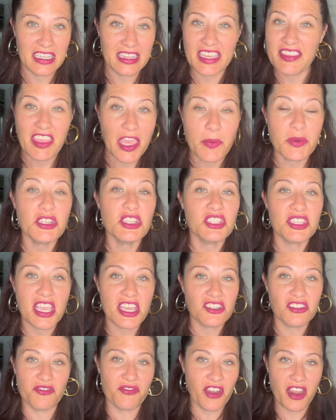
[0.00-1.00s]
Like they would just
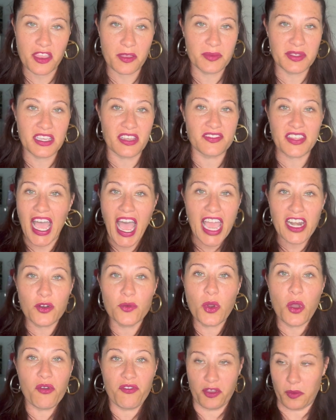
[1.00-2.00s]
catch on fire themselves. I don't
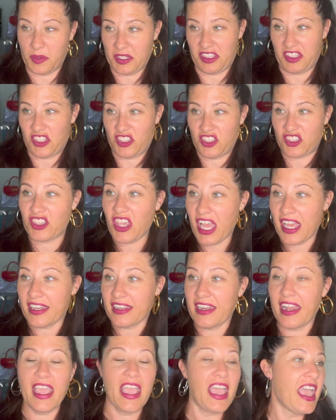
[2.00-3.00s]
know if it was the
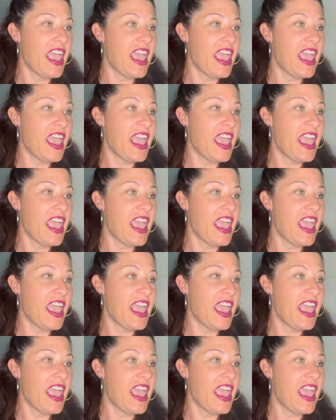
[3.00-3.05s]
sun,